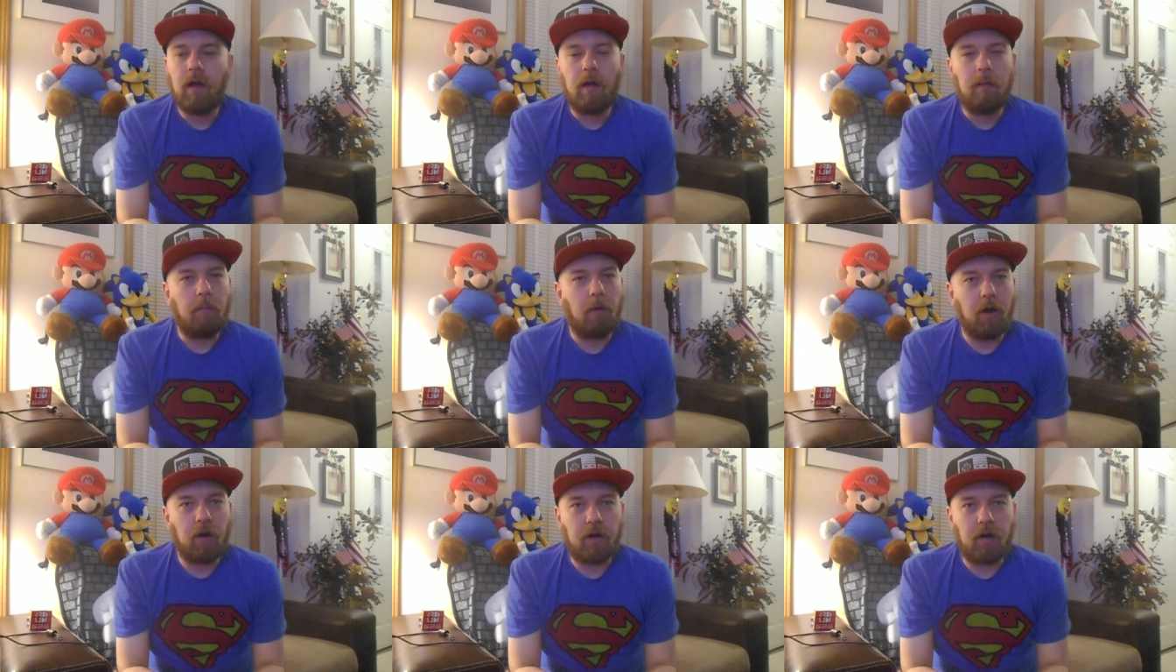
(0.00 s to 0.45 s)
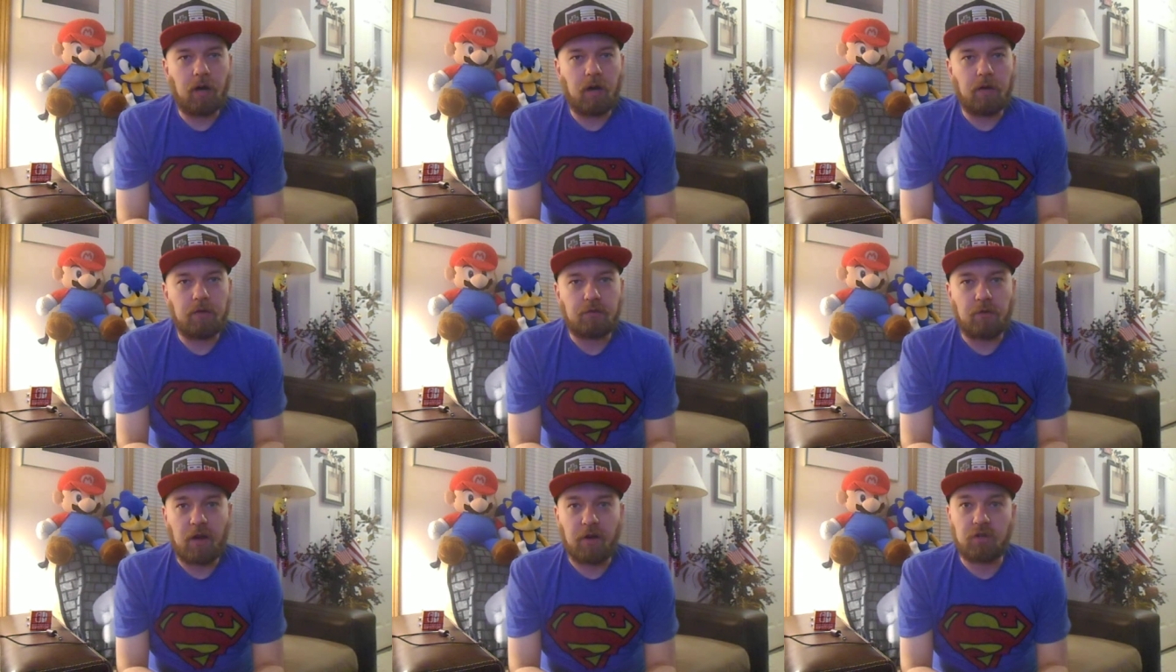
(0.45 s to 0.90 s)
Mario Kart
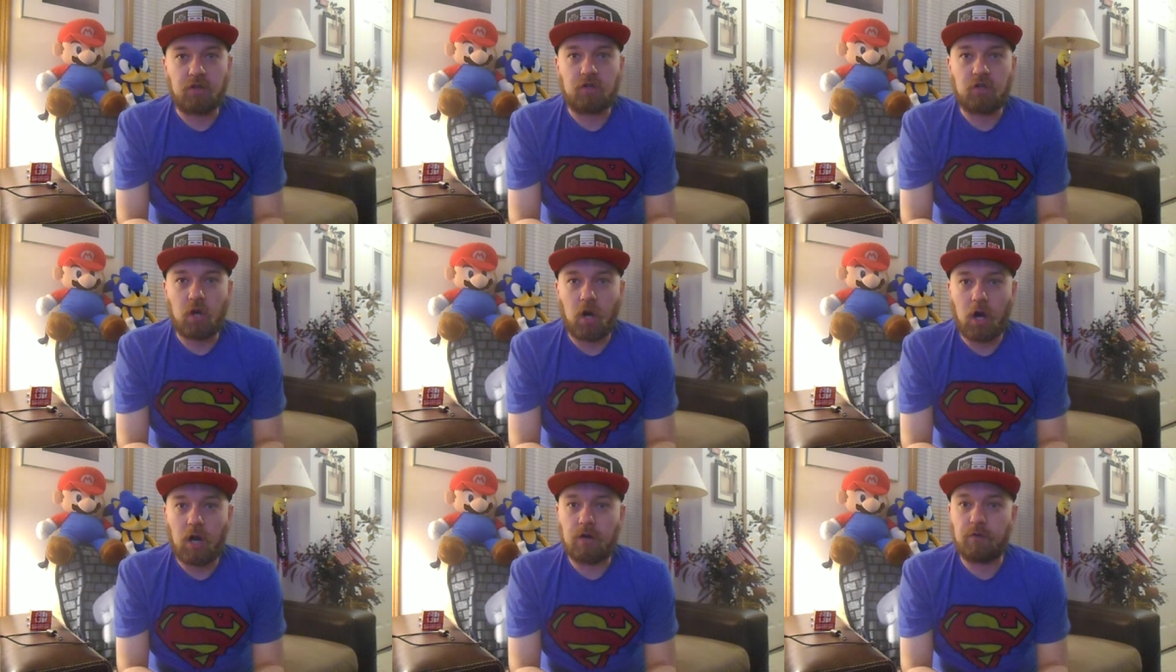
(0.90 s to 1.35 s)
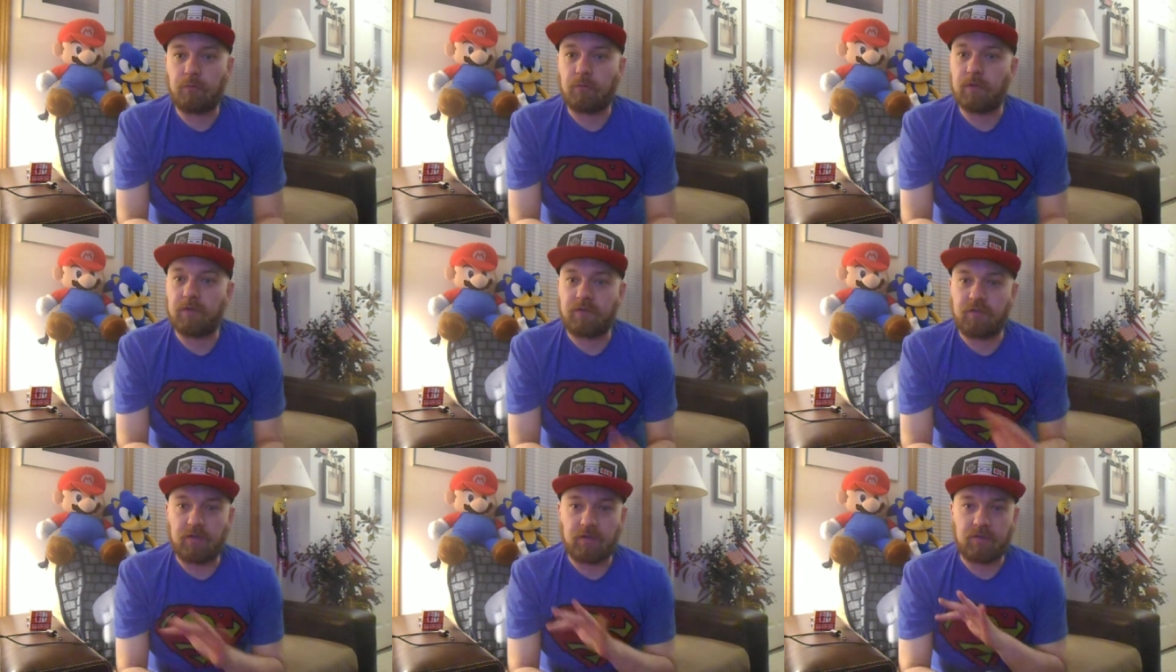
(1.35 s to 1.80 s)
Strikers Charge
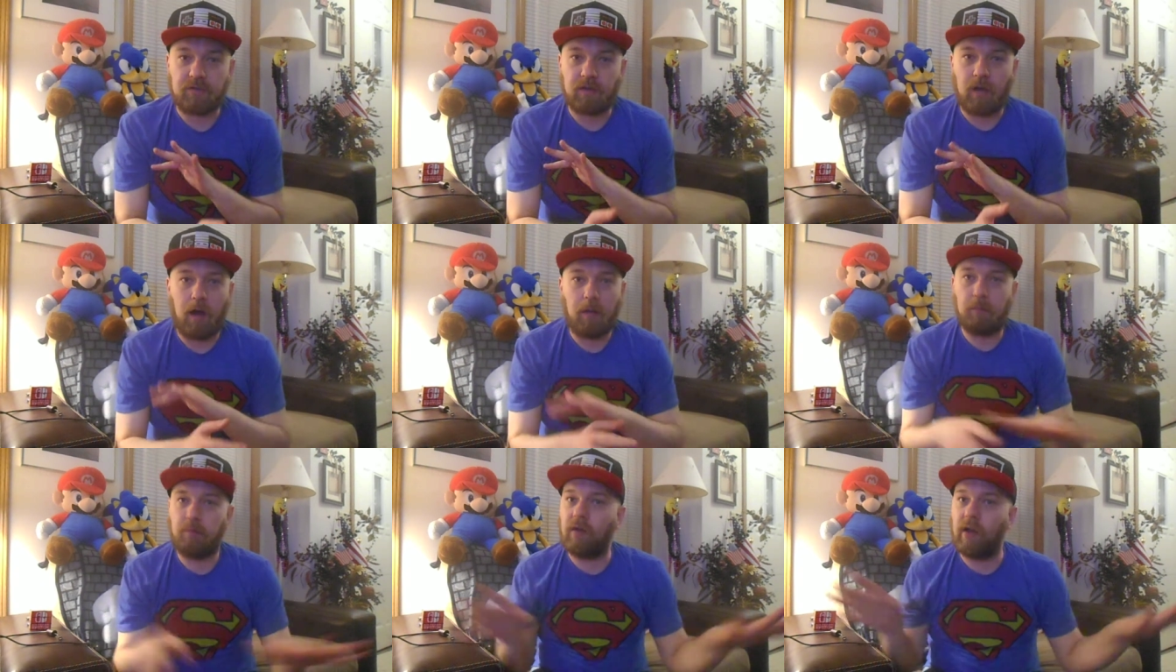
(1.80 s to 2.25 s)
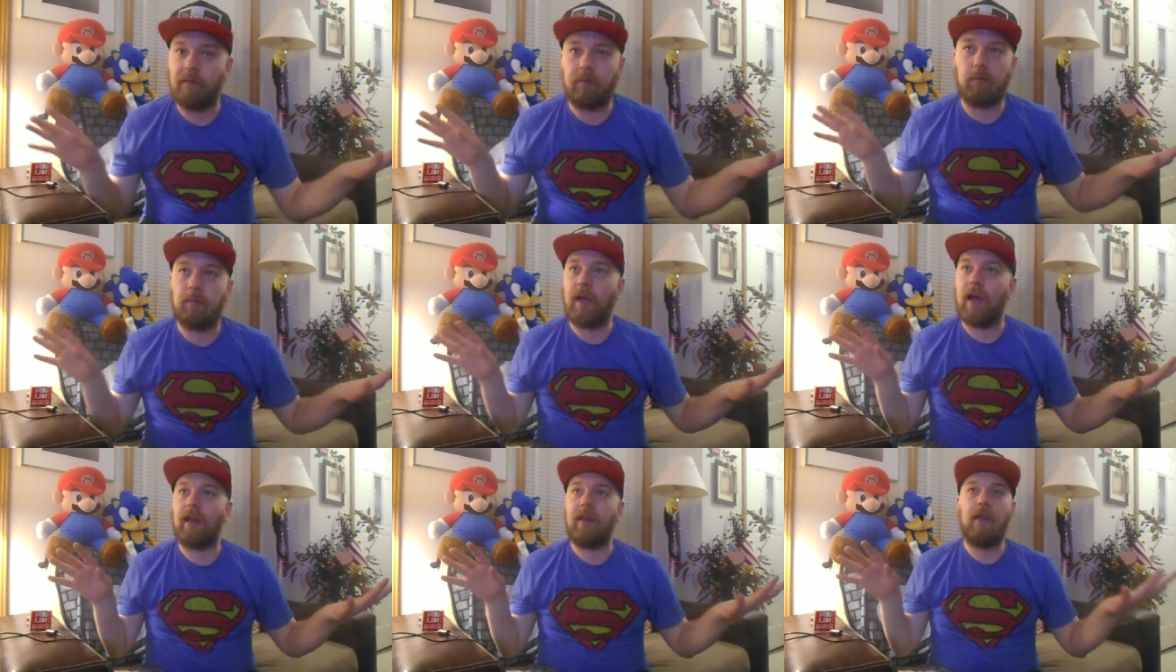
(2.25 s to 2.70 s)
was just unplayable,
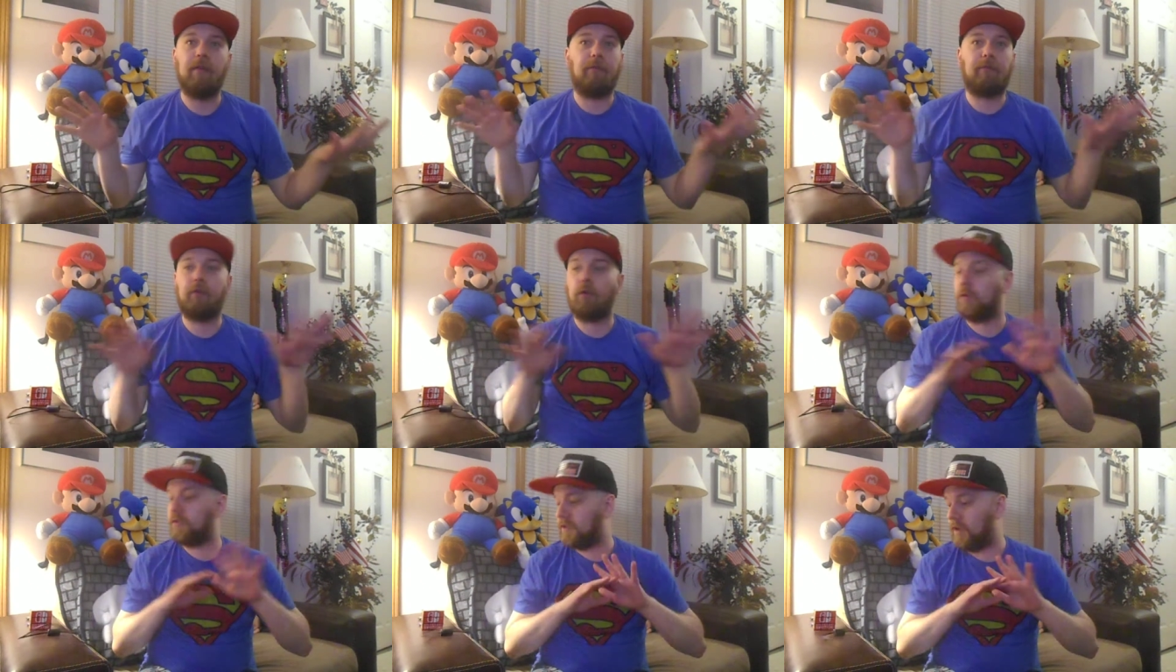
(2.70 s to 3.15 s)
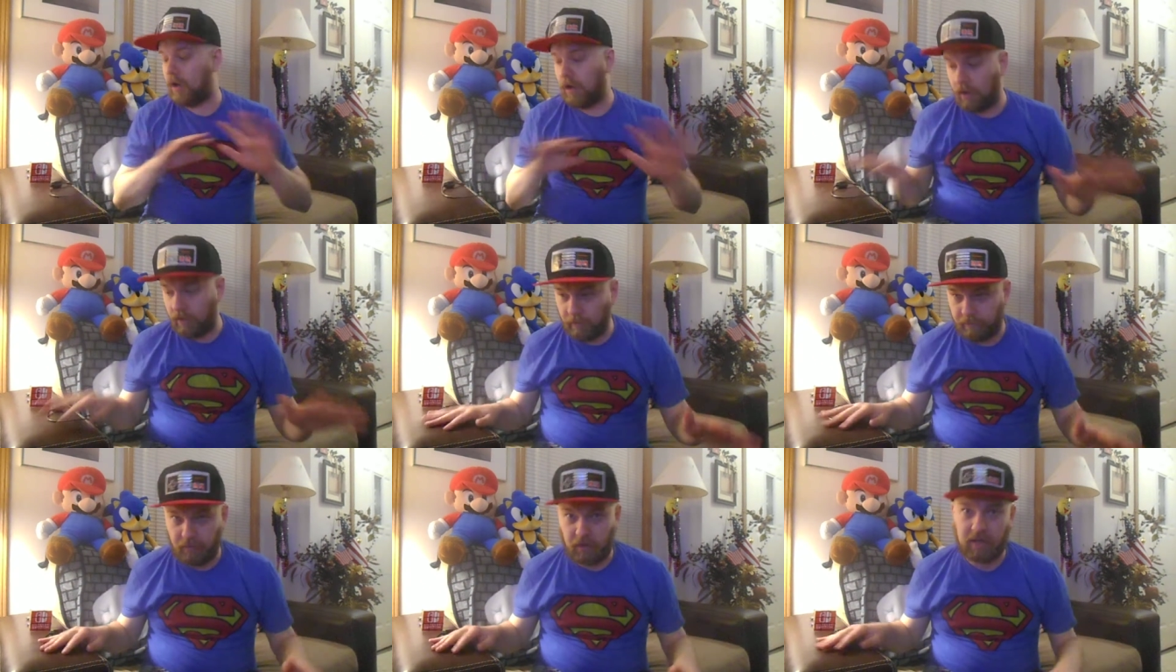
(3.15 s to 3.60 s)
man. It froze
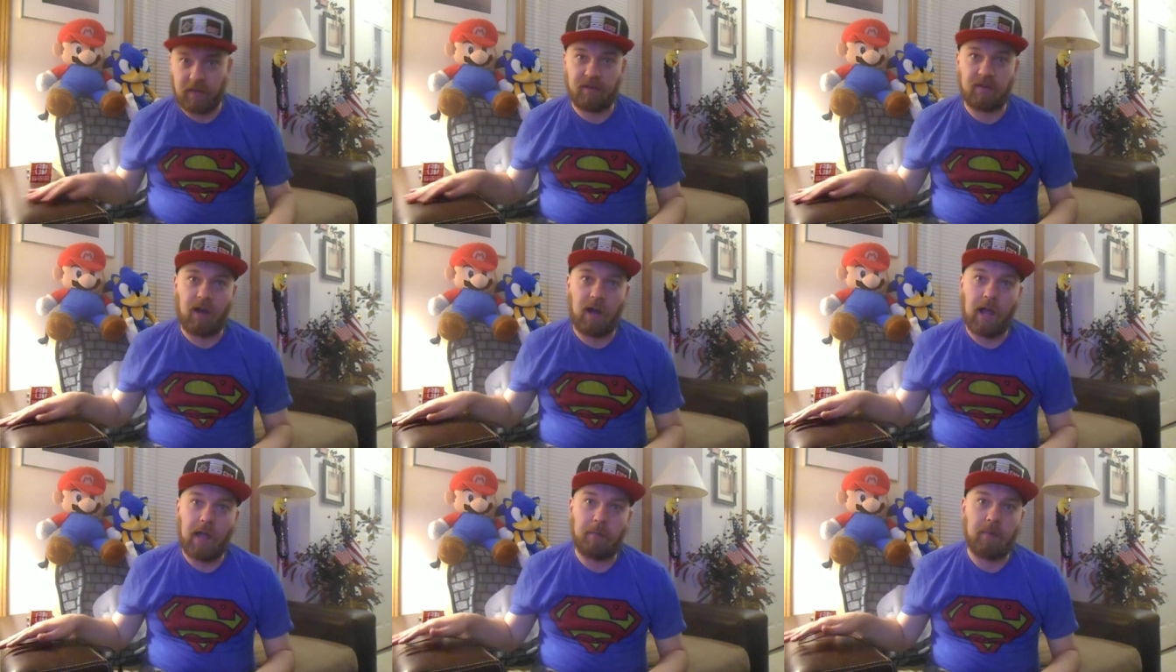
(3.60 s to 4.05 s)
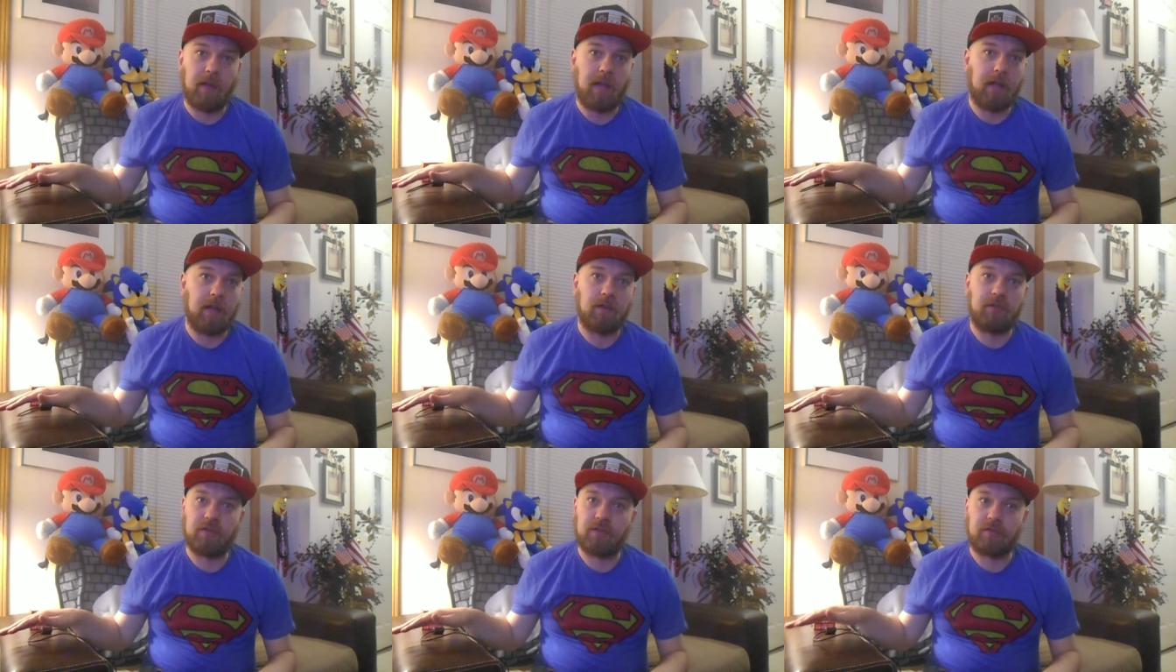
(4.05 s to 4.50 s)
all the fucking time
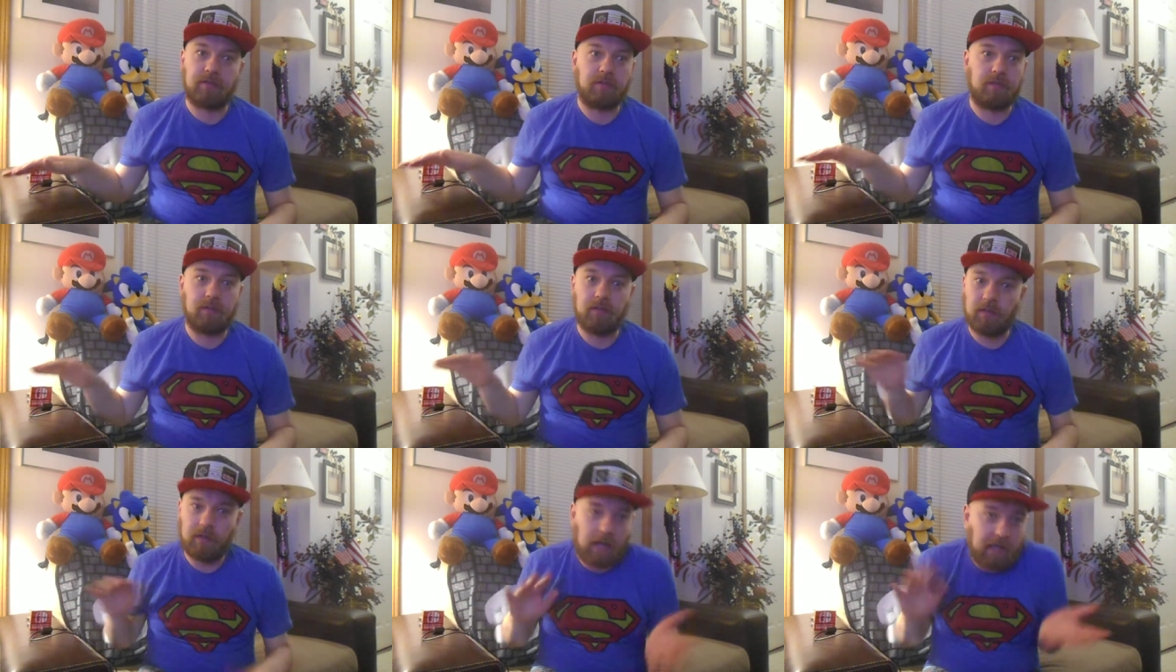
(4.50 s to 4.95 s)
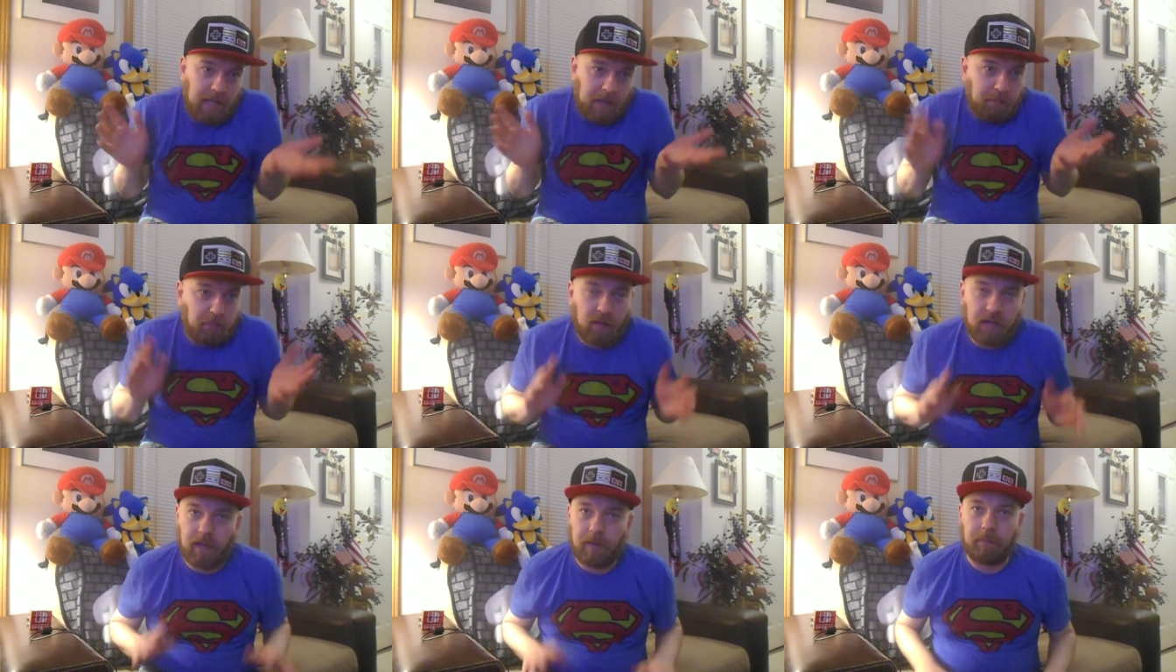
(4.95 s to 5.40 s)
and it just I can't
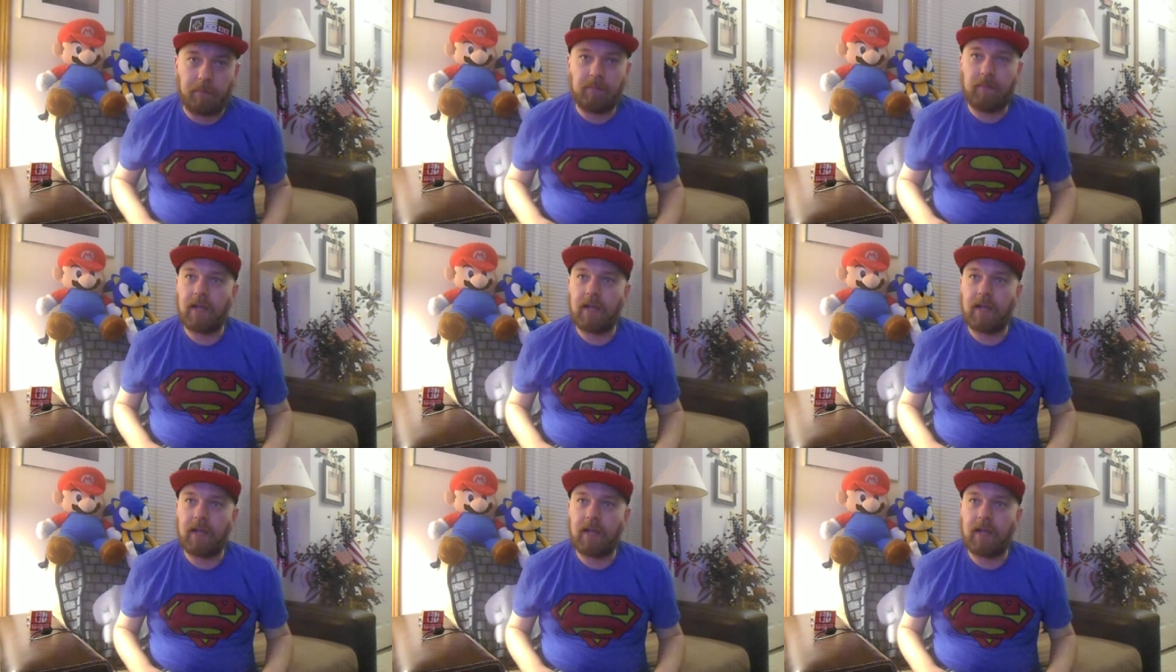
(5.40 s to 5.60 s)
play it.